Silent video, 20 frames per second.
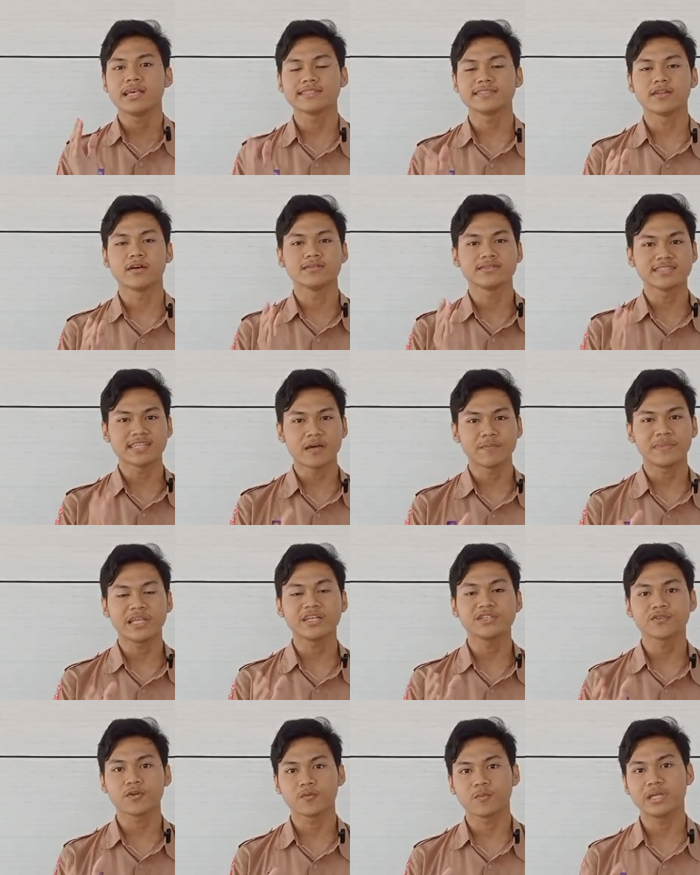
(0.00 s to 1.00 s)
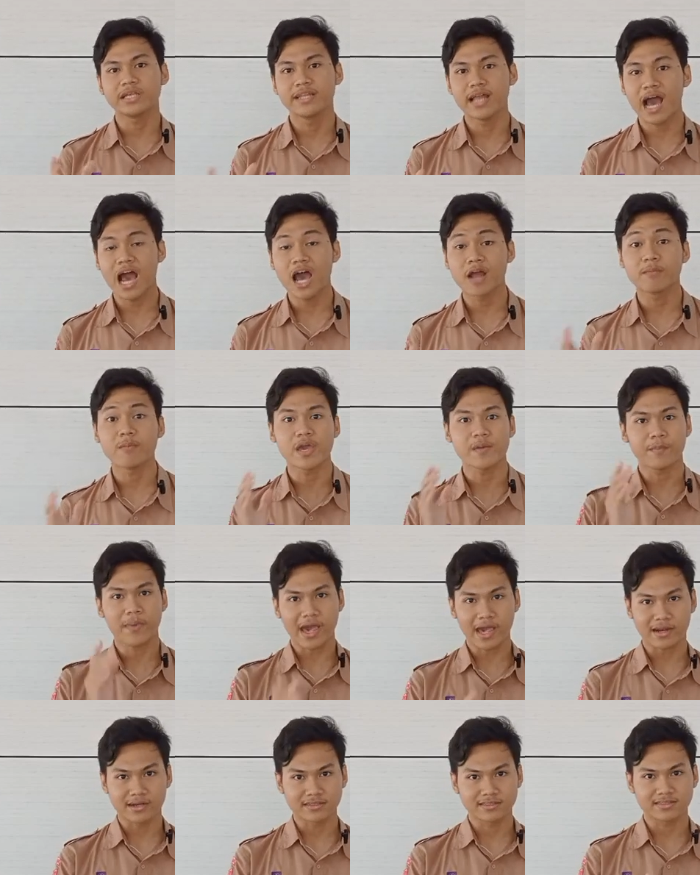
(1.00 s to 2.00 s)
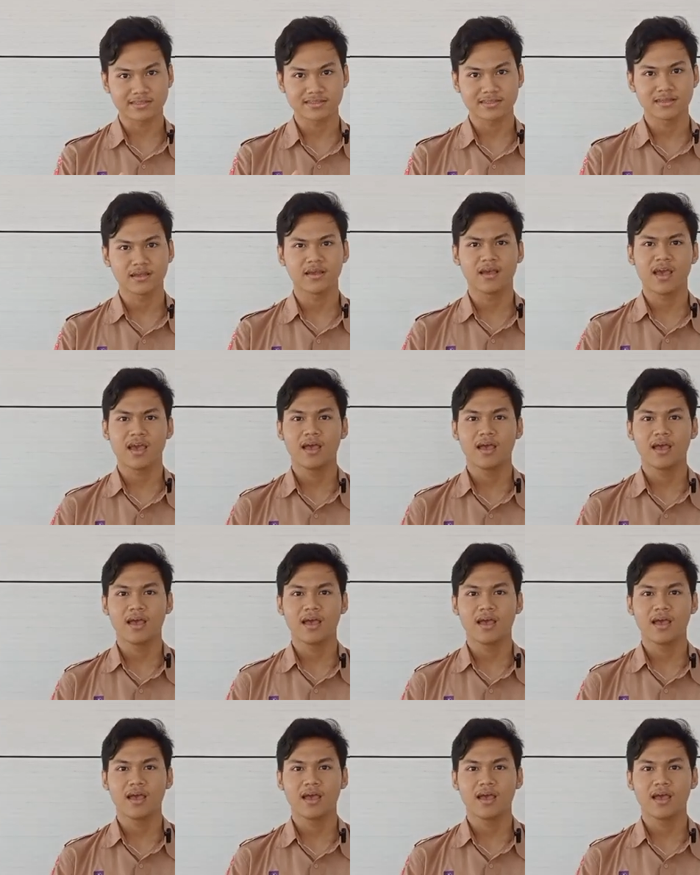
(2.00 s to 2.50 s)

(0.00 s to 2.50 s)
is not something should be done by parents.